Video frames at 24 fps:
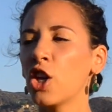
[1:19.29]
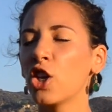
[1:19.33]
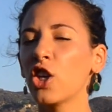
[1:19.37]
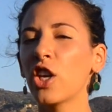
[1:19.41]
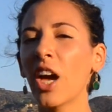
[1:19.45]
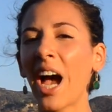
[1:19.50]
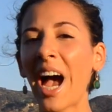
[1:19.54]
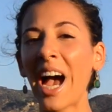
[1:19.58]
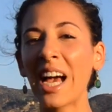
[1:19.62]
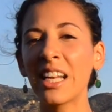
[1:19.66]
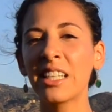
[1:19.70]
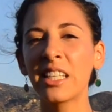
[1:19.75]
you
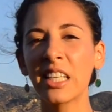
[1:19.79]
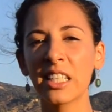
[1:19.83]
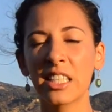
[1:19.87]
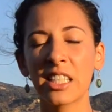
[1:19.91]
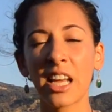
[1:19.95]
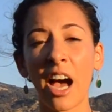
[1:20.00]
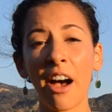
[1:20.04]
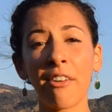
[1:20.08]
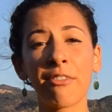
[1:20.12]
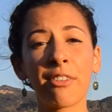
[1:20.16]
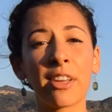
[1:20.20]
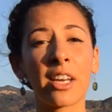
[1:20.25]
had to
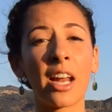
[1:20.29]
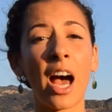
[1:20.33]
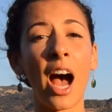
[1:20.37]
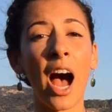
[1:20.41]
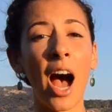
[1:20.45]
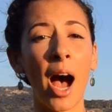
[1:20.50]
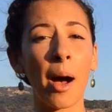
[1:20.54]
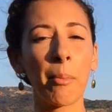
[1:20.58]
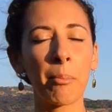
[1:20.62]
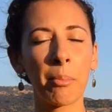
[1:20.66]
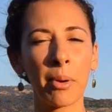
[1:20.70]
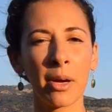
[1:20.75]
toughen
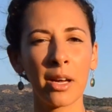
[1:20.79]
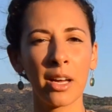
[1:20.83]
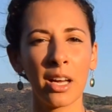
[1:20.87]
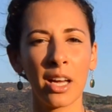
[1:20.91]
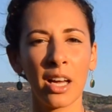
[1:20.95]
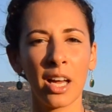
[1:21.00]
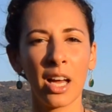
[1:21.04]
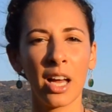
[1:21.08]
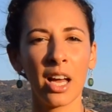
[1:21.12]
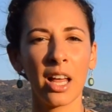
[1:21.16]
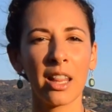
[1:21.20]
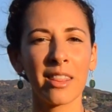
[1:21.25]
up,
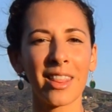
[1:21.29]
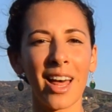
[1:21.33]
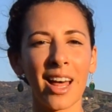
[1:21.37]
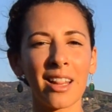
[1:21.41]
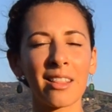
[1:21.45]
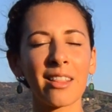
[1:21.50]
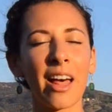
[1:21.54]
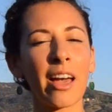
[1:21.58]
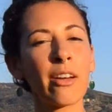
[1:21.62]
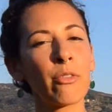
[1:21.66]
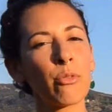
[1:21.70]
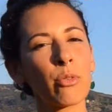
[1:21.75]
that
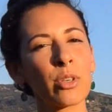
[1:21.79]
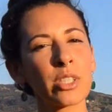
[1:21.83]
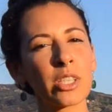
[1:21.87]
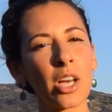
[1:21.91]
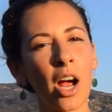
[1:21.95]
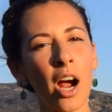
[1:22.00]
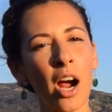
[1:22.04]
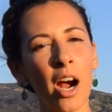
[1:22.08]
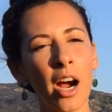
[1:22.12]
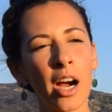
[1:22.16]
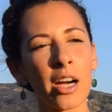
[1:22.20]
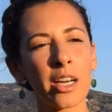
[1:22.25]
life was
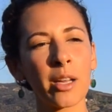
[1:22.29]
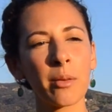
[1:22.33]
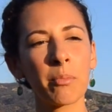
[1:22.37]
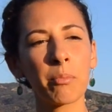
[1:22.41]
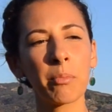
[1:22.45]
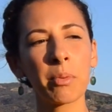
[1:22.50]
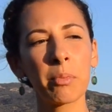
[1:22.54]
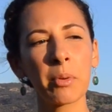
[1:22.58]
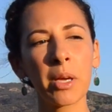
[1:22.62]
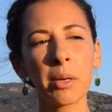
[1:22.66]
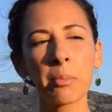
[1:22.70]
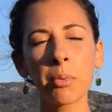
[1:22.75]
hard and
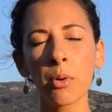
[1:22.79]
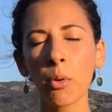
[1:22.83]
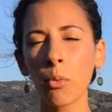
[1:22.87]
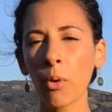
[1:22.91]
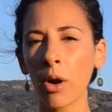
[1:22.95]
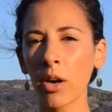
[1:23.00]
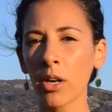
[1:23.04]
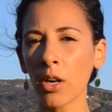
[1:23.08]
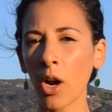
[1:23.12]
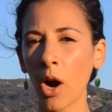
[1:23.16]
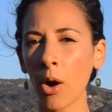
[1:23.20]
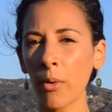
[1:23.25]
people
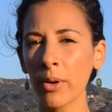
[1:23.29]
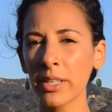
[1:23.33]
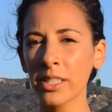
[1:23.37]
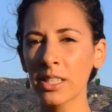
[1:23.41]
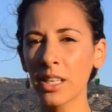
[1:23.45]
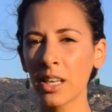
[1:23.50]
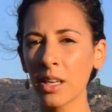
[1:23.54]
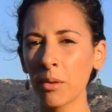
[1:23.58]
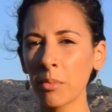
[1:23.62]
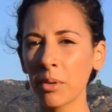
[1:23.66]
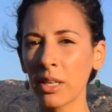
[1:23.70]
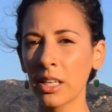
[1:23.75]
weren't always
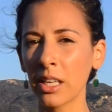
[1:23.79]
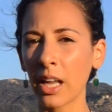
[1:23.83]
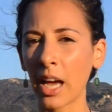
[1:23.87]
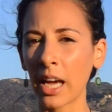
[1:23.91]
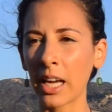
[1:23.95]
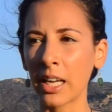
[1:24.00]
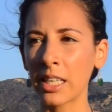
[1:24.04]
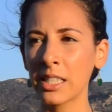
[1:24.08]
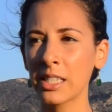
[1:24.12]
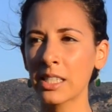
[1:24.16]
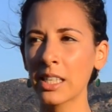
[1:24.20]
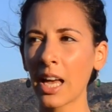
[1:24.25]
going to be
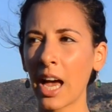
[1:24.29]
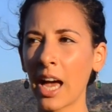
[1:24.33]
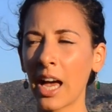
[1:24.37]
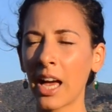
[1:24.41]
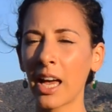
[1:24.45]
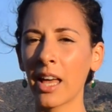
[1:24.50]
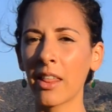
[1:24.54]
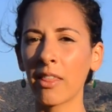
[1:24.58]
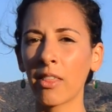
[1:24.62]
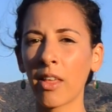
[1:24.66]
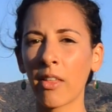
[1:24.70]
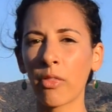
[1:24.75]
nice,
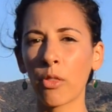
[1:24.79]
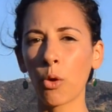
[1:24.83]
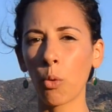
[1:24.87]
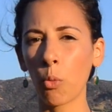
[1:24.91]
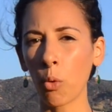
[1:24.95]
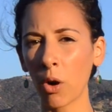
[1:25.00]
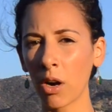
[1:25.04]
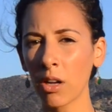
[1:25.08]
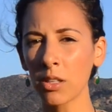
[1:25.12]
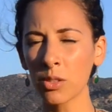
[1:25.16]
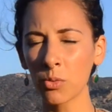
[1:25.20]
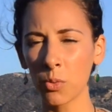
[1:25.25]
and that the
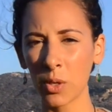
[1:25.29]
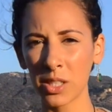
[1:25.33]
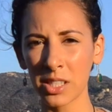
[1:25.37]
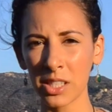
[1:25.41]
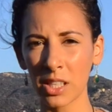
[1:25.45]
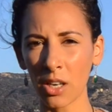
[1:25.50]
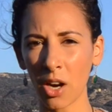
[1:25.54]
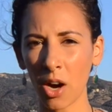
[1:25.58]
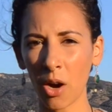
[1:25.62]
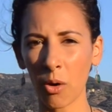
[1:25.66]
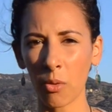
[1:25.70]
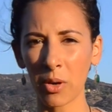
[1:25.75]
world
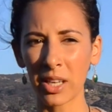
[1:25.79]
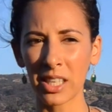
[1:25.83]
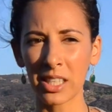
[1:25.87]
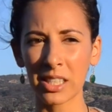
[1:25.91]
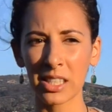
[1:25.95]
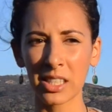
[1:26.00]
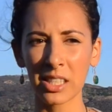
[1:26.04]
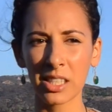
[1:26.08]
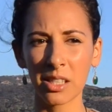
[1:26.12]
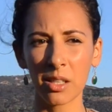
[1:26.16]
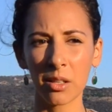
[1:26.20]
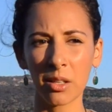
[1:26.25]
wasn't
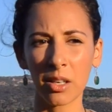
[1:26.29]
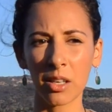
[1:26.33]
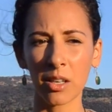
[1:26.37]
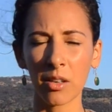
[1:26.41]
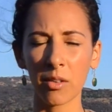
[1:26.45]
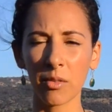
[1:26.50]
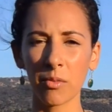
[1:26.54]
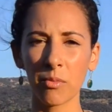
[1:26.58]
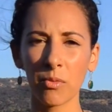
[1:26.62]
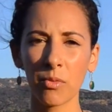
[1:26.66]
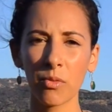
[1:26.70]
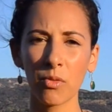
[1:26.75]
always
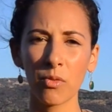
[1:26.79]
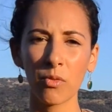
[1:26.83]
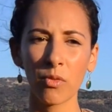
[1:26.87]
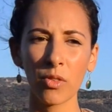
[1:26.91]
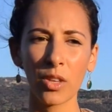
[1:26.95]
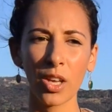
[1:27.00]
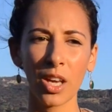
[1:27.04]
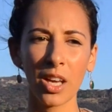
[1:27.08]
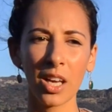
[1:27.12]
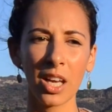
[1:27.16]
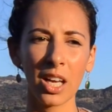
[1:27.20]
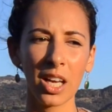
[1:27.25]
the
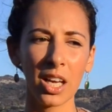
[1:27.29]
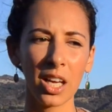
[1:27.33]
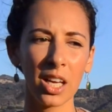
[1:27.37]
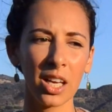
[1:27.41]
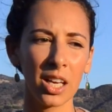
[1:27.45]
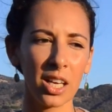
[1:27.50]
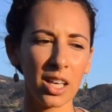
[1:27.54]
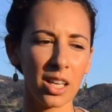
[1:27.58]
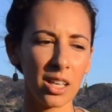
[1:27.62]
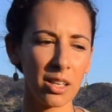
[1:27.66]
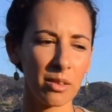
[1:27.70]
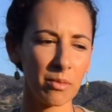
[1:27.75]

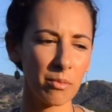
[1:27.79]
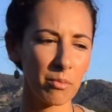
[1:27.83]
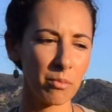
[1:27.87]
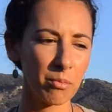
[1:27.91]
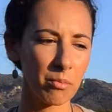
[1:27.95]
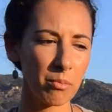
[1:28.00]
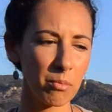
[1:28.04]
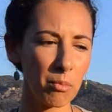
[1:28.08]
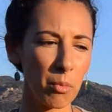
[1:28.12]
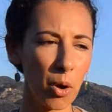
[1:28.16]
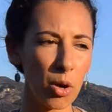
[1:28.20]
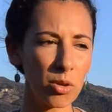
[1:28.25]

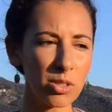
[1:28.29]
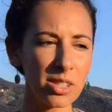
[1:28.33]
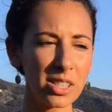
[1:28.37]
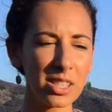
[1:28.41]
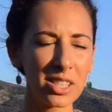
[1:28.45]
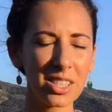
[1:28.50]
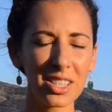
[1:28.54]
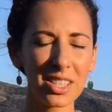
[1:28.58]
most